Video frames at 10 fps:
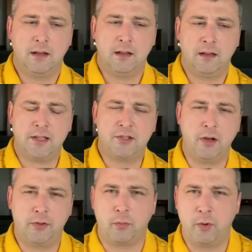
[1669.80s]
Let's
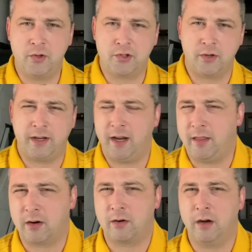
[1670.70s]
note the rooster again
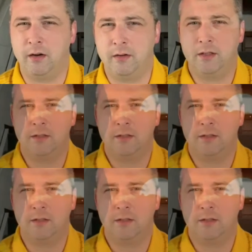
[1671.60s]
that crowed.